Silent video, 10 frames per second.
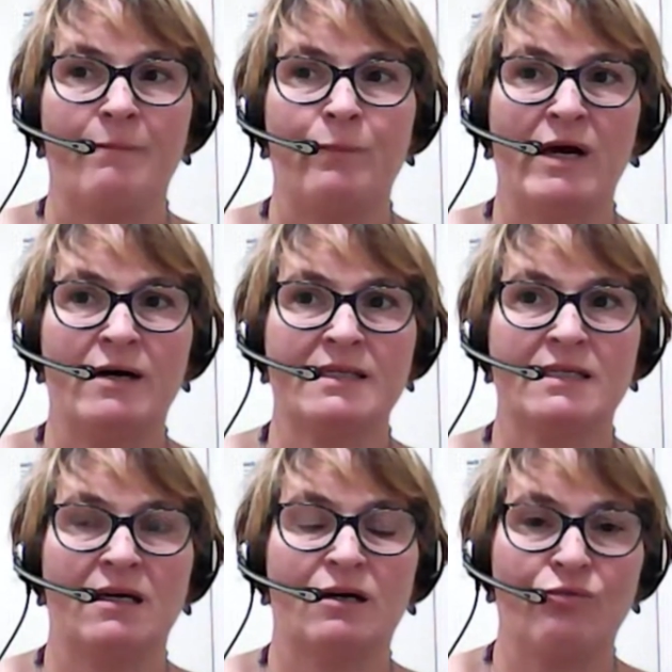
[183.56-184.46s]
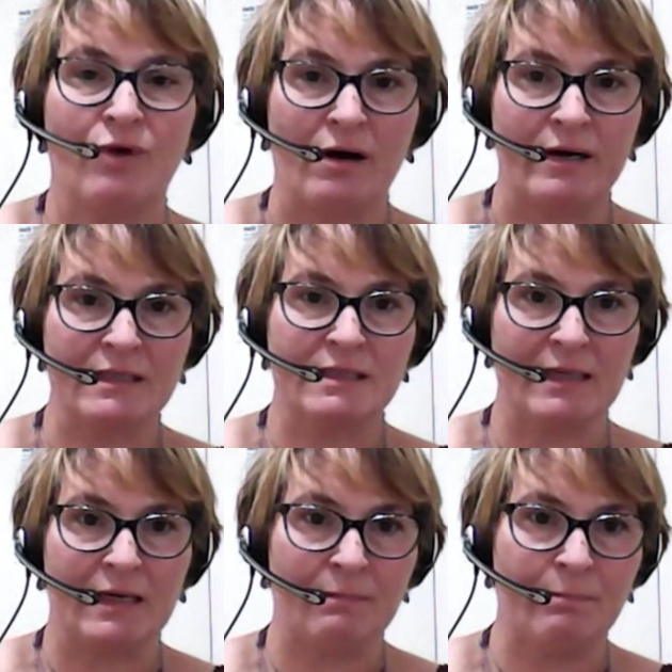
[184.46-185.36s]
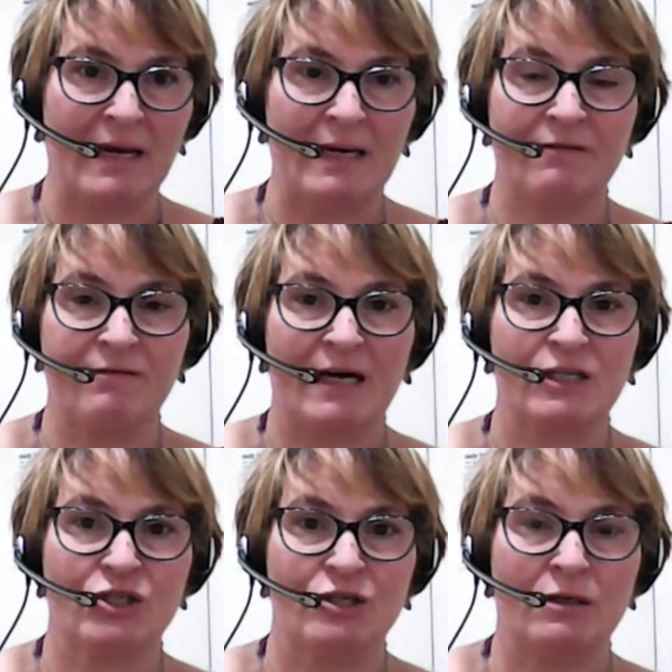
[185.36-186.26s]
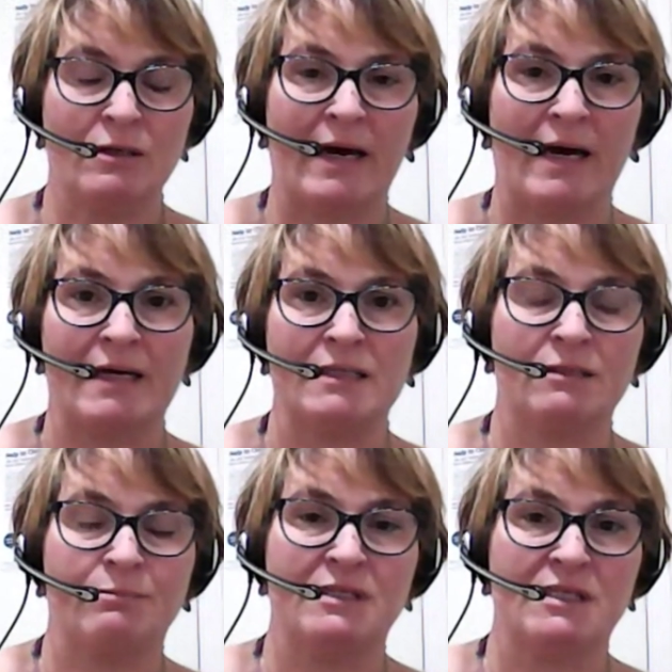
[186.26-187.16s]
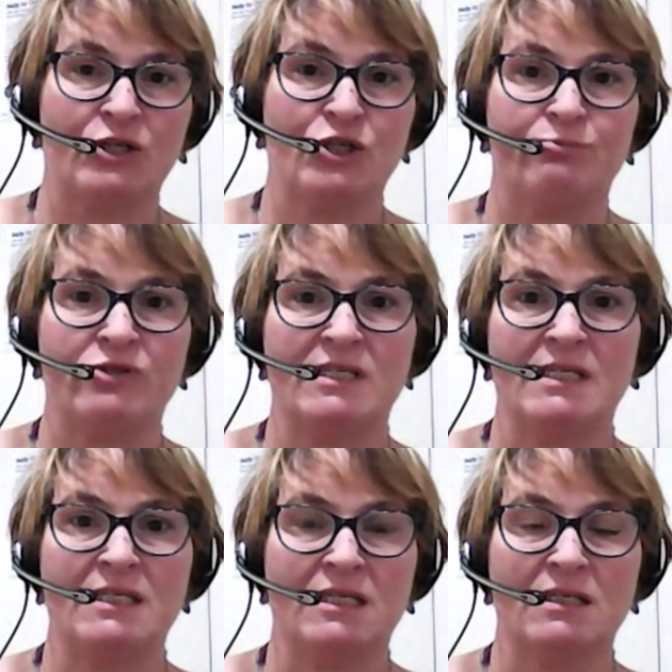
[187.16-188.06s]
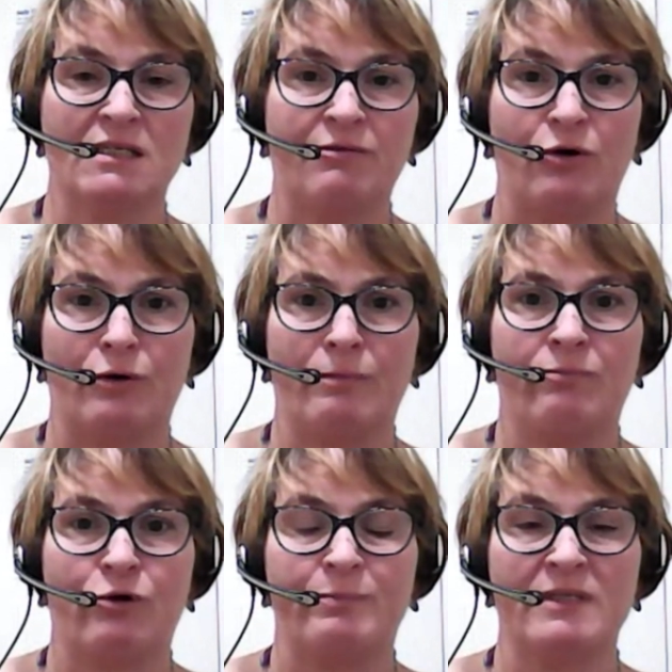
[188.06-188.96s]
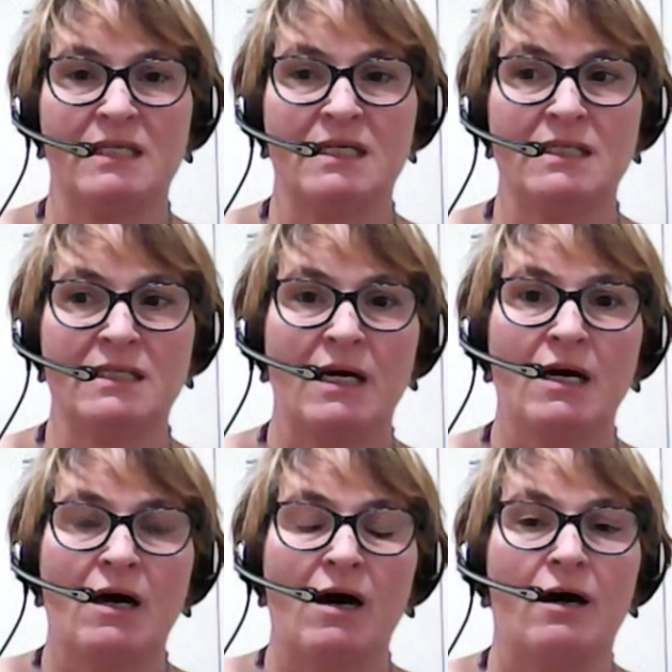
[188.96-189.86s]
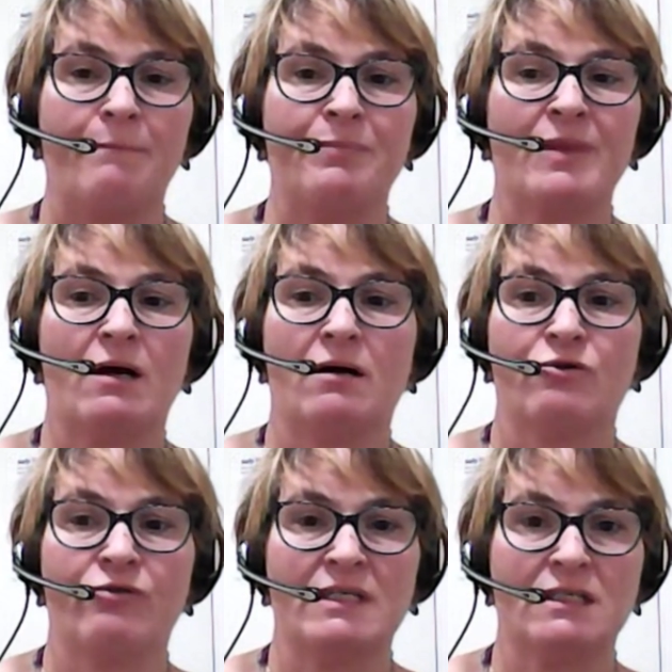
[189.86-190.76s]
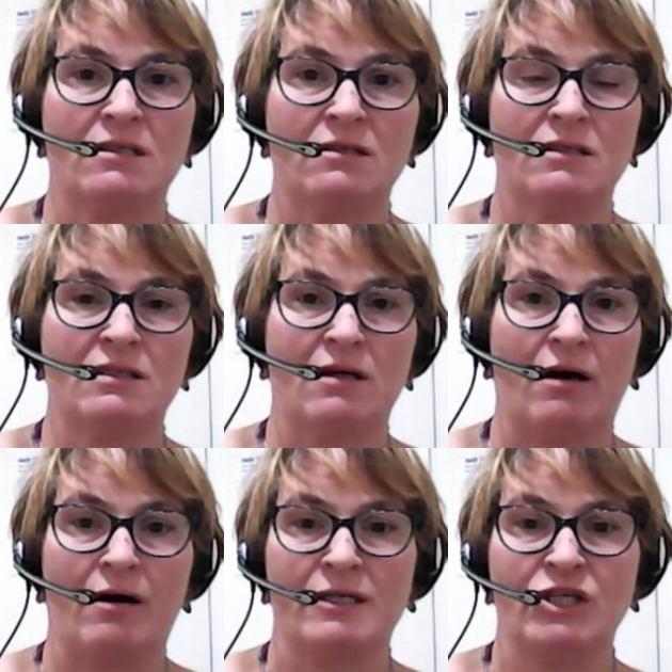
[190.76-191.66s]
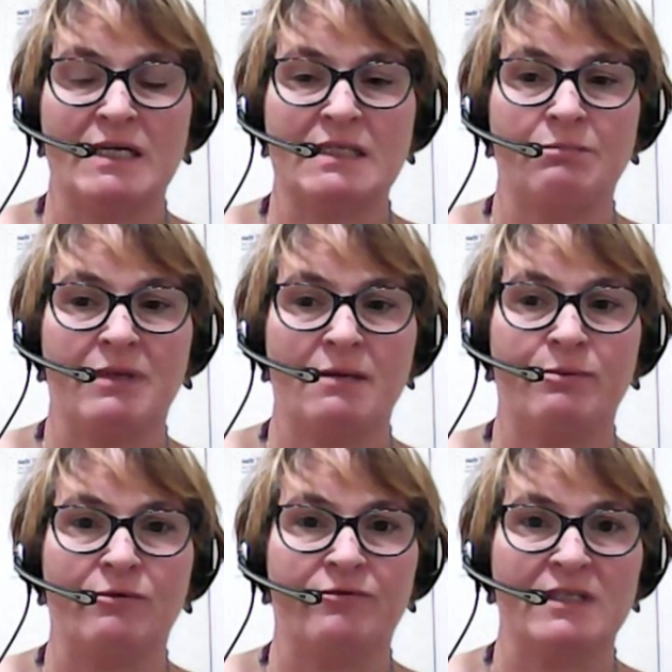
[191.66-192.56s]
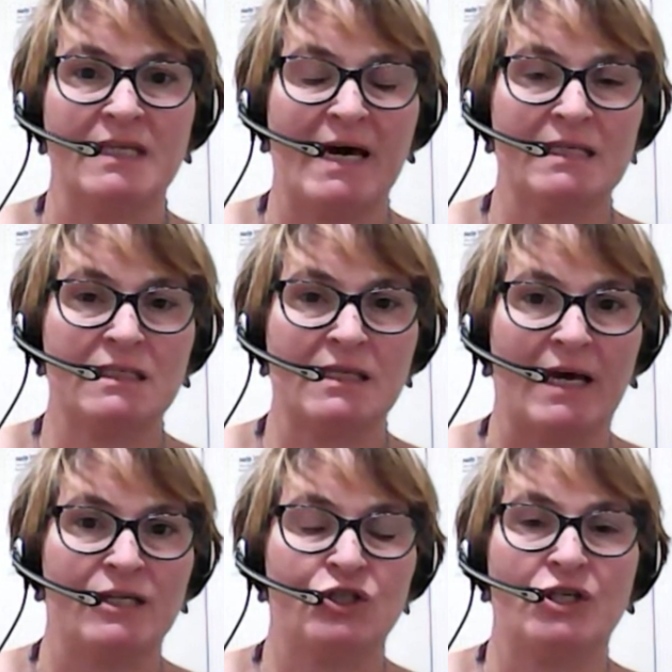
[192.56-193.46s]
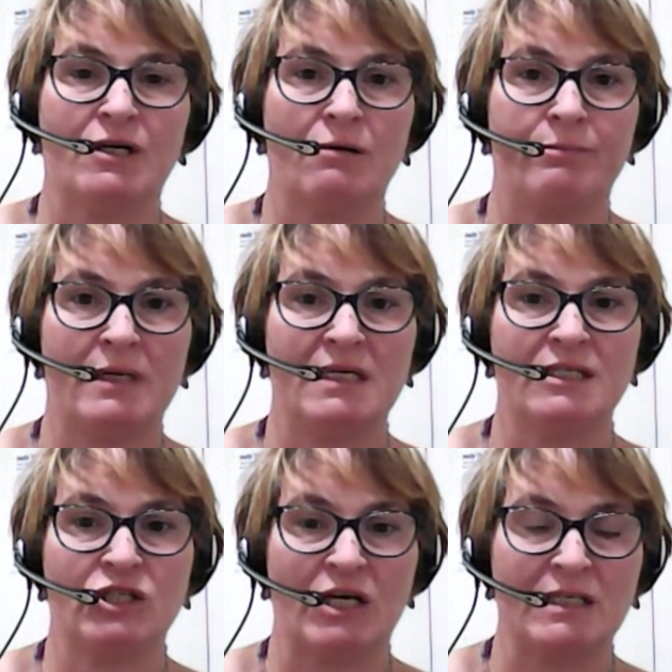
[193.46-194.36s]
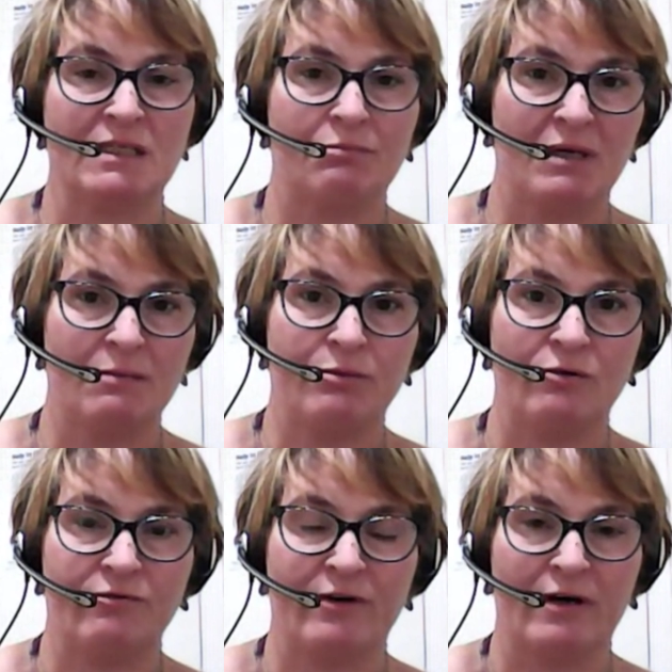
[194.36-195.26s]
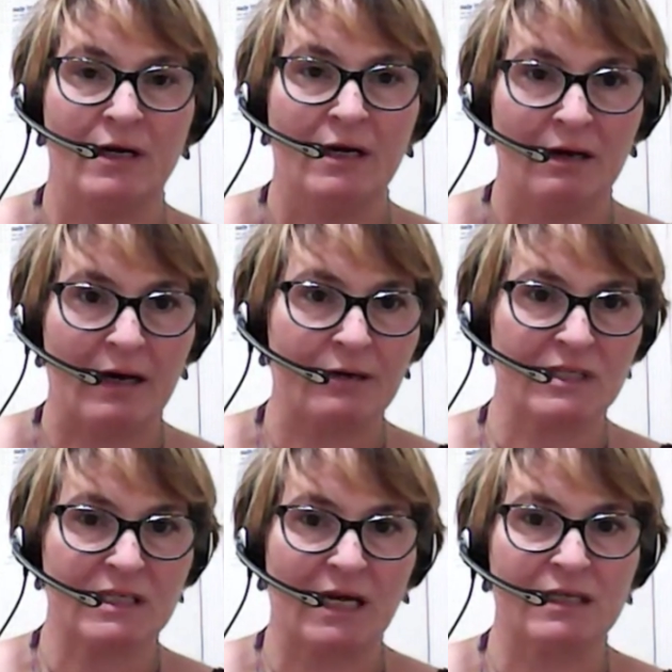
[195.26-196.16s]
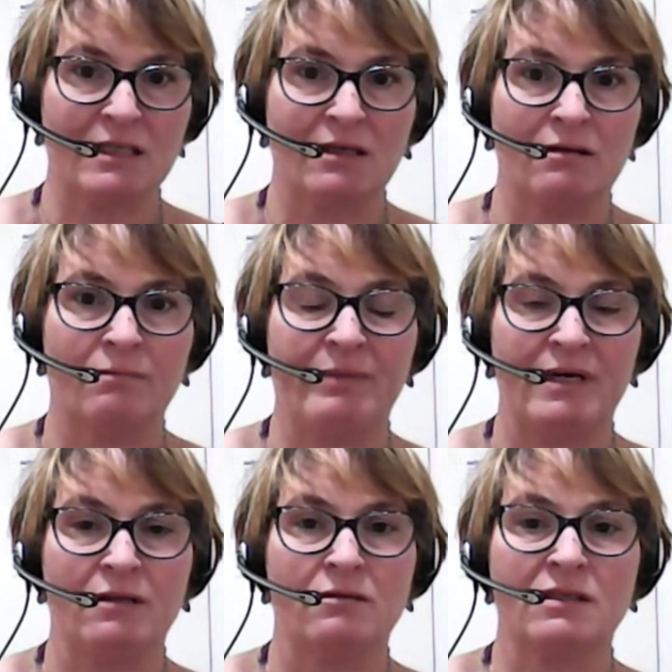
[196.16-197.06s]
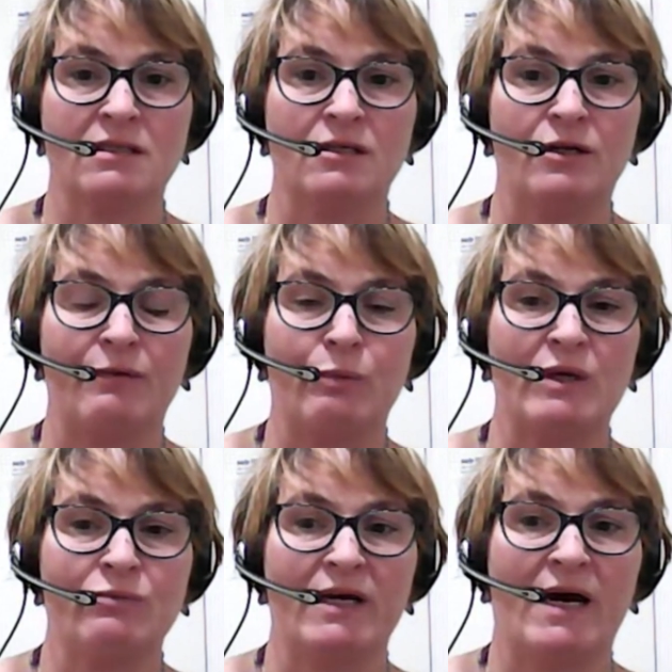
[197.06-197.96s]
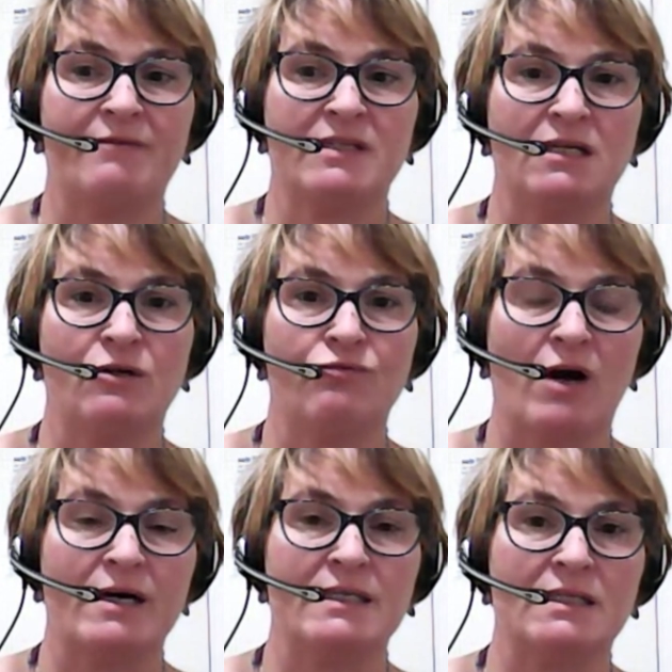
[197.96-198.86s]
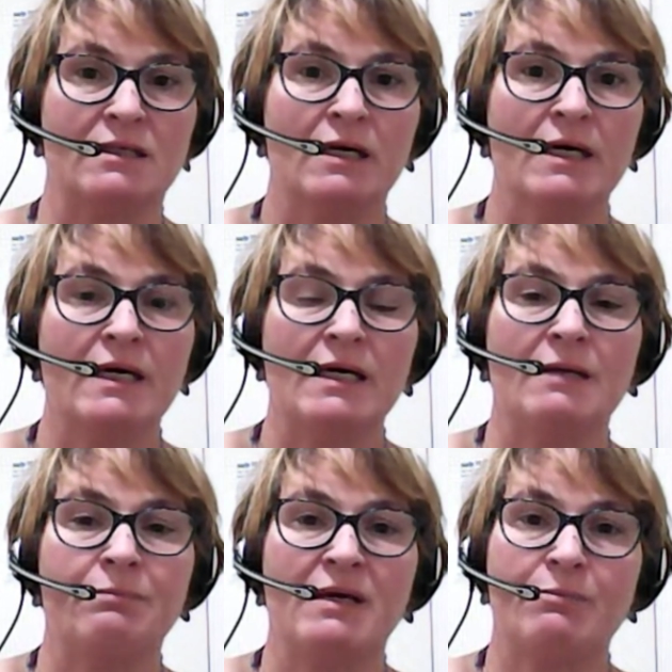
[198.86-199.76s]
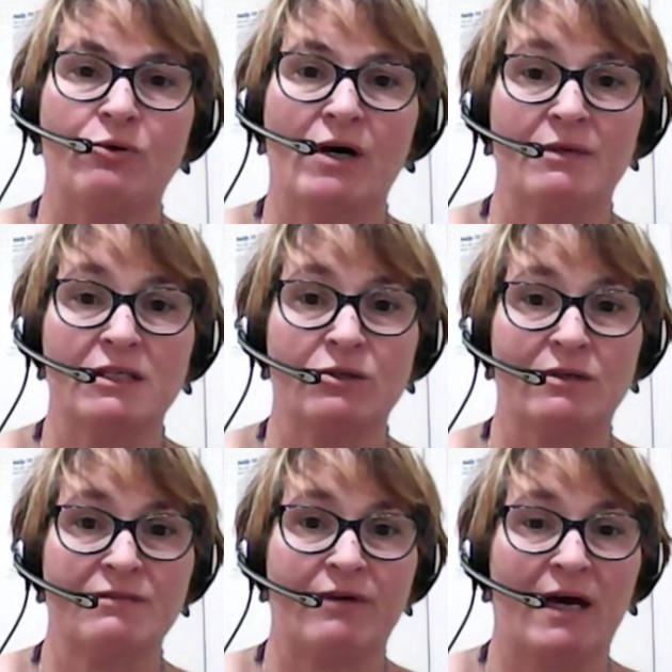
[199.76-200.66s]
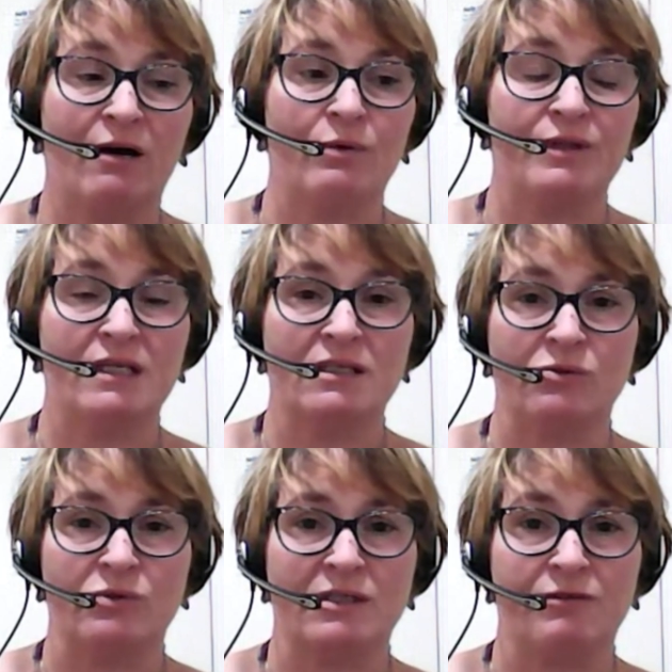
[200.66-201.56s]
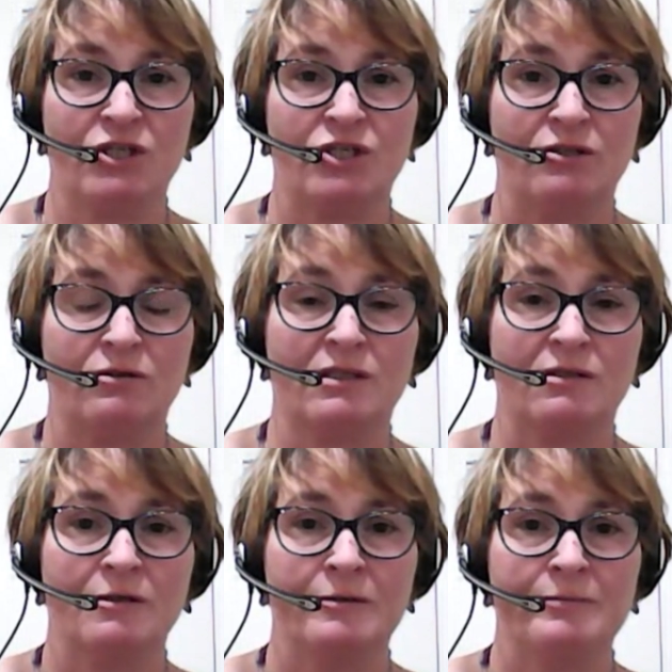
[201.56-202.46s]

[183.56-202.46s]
we are seeing a rise in bailiff action and possession proceedings for properties, creditors chasing people for debts, energy companies chasing people for outstanding bills. You know, we have seen a rise in people coming to us for help with these sorts of issues.